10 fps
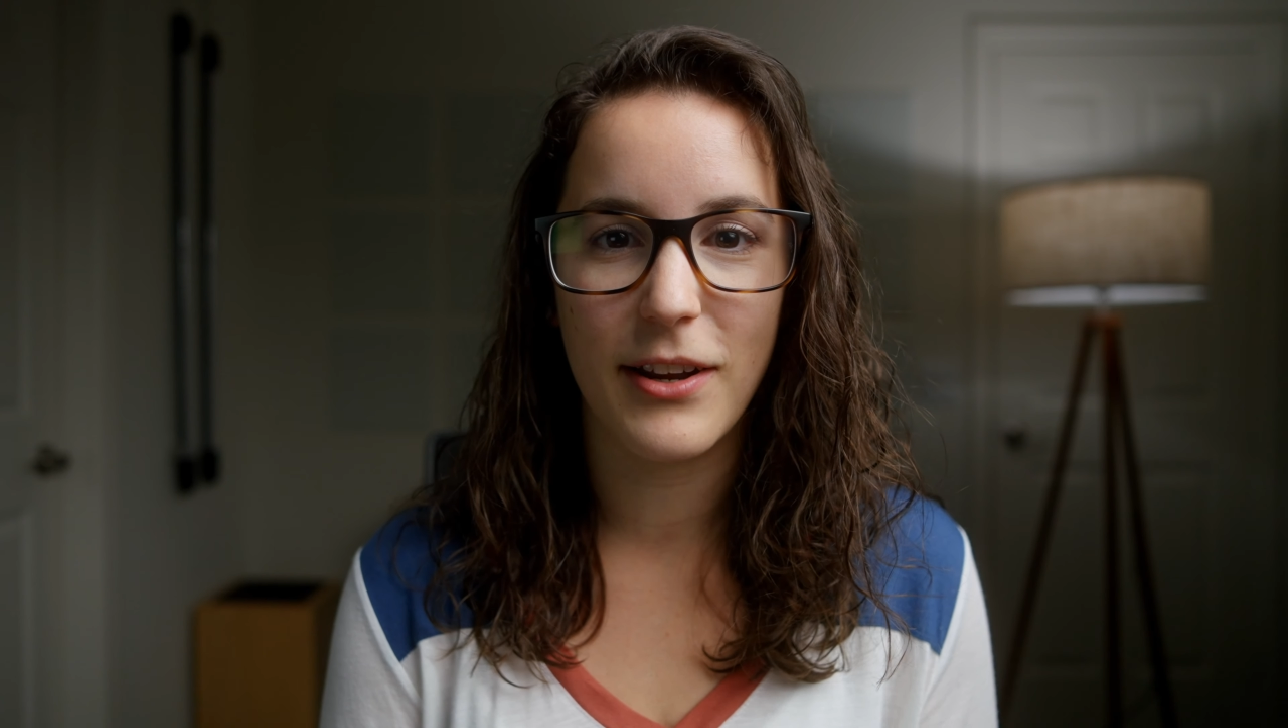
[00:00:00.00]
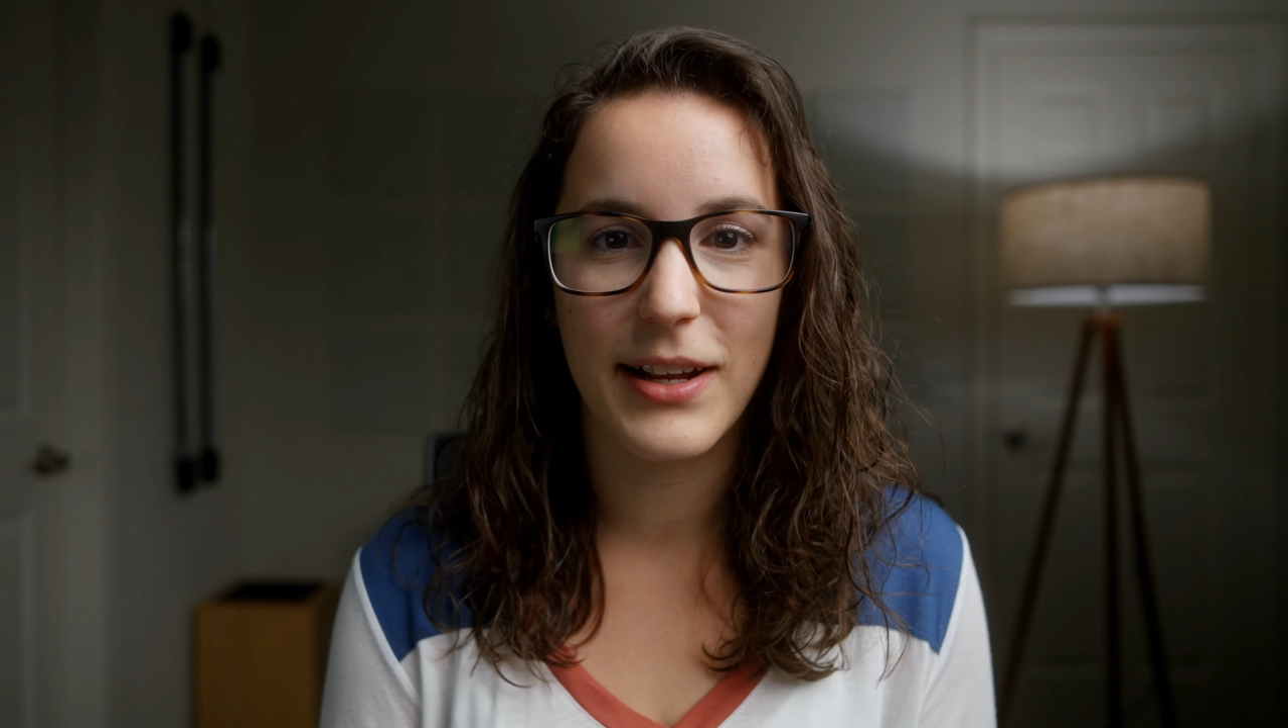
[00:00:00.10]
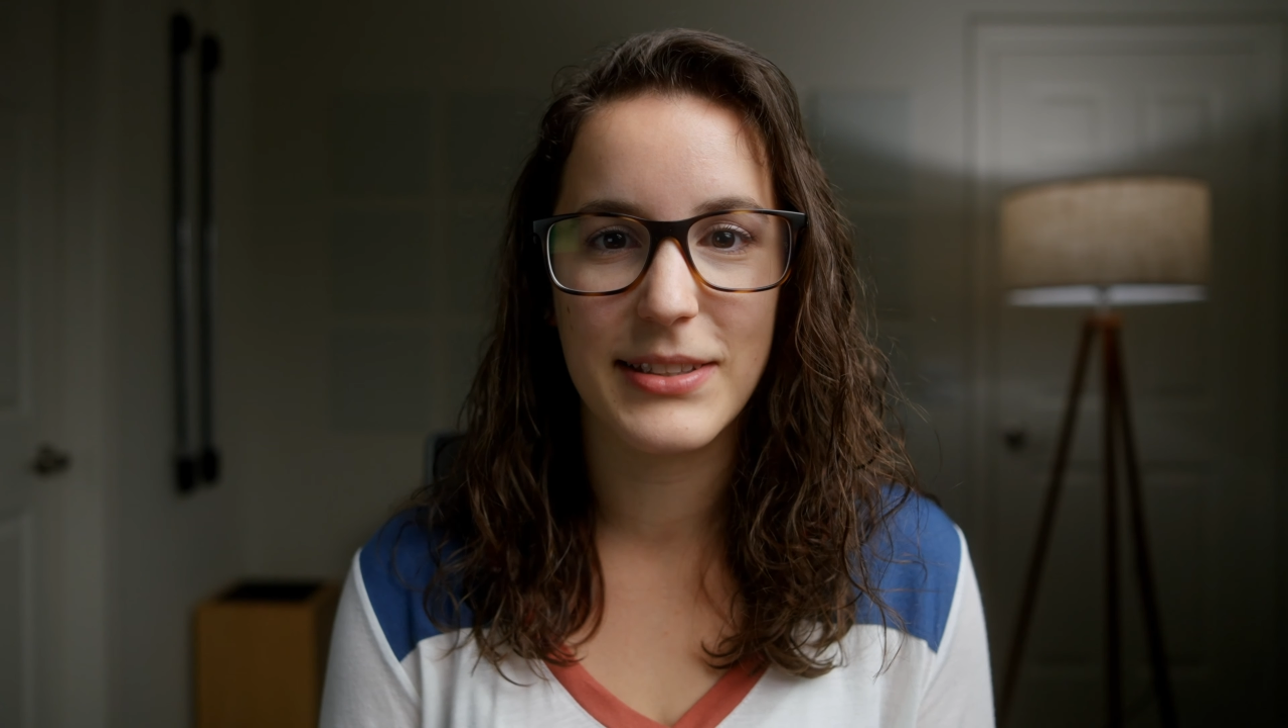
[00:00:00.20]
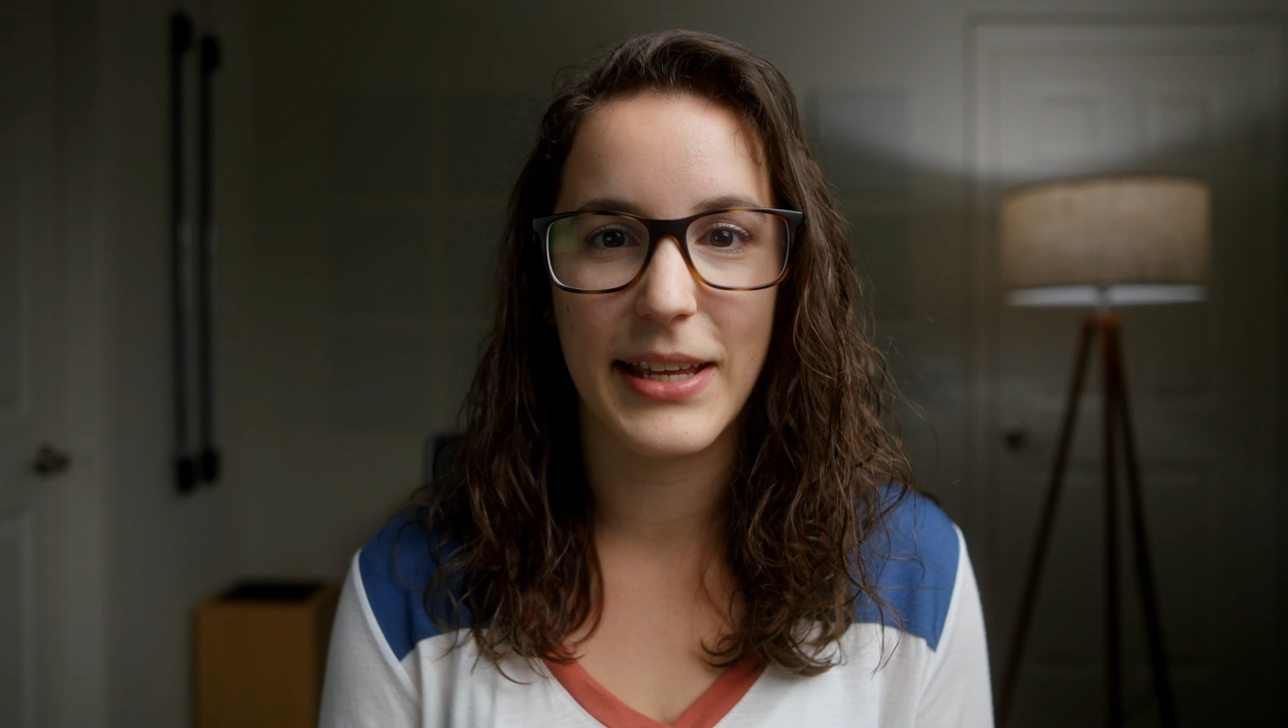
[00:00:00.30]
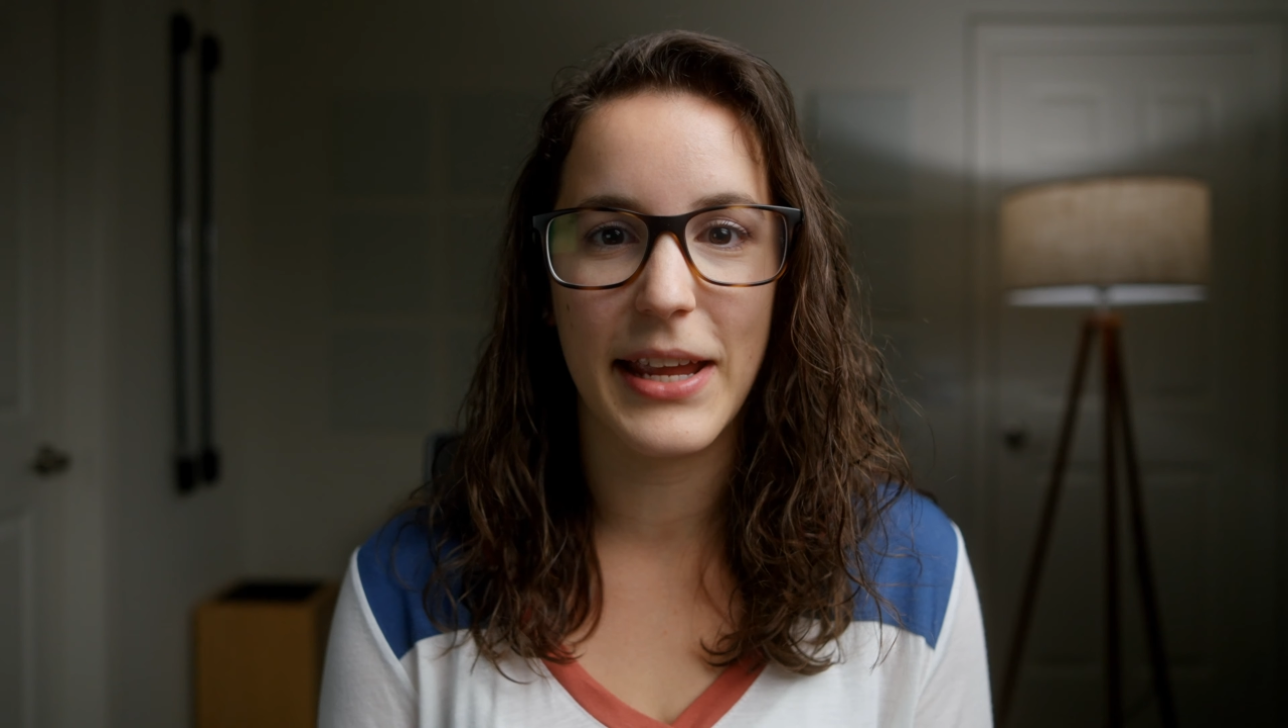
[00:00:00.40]

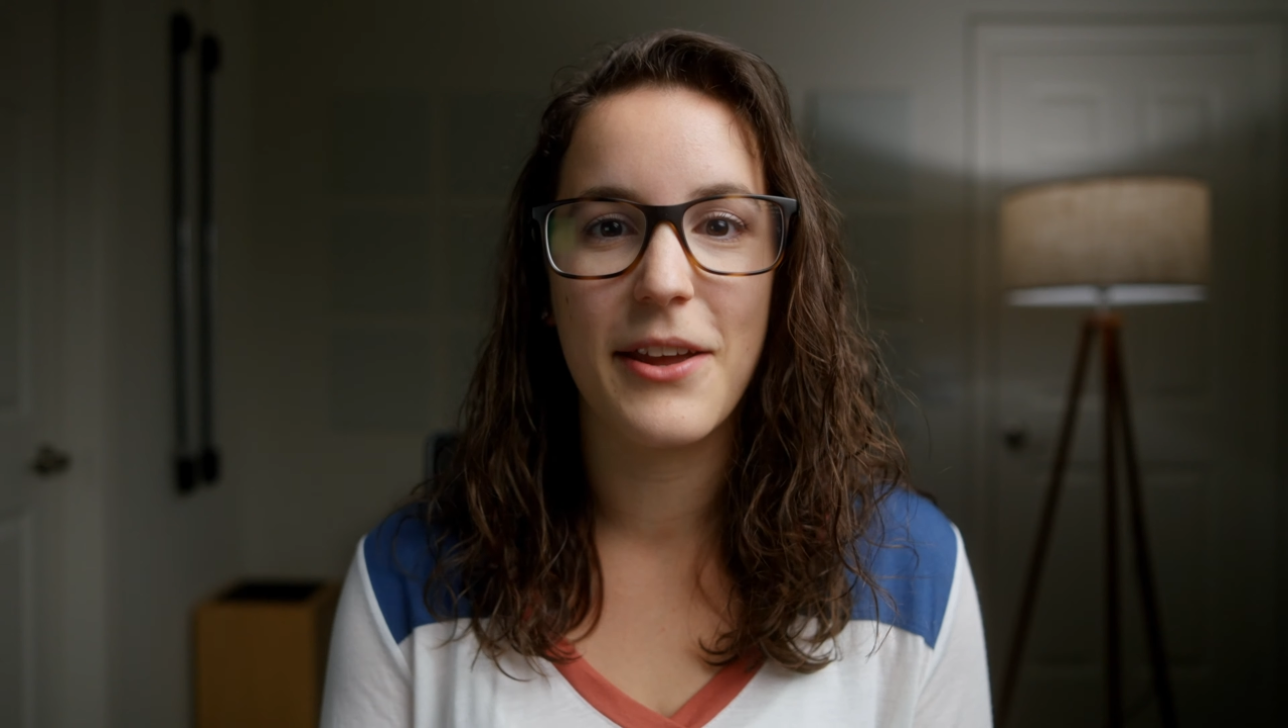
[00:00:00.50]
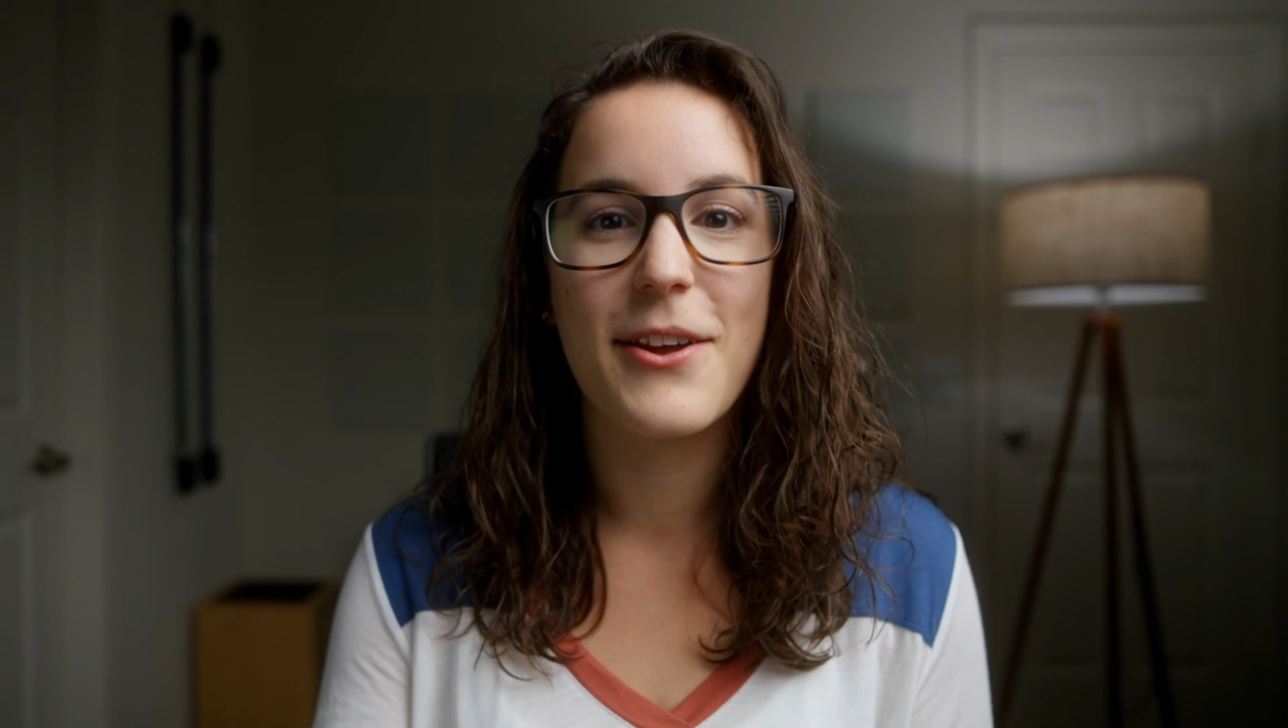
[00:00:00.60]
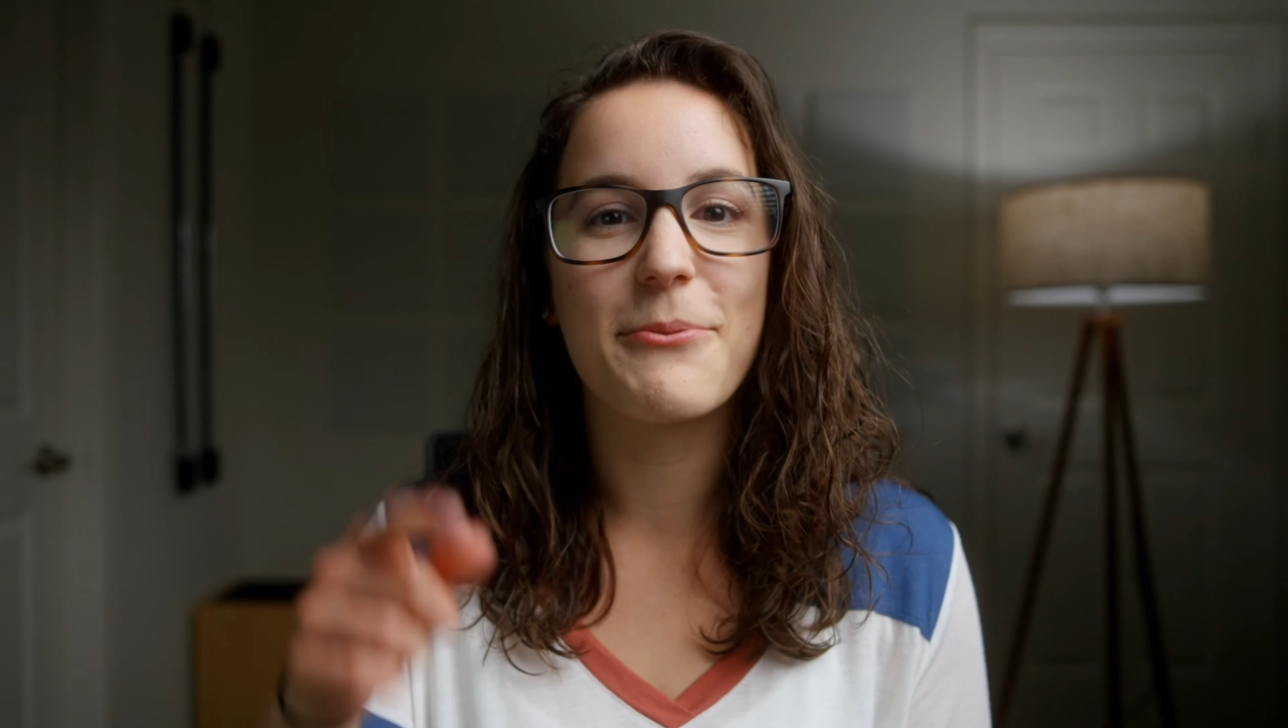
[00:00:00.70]
next light,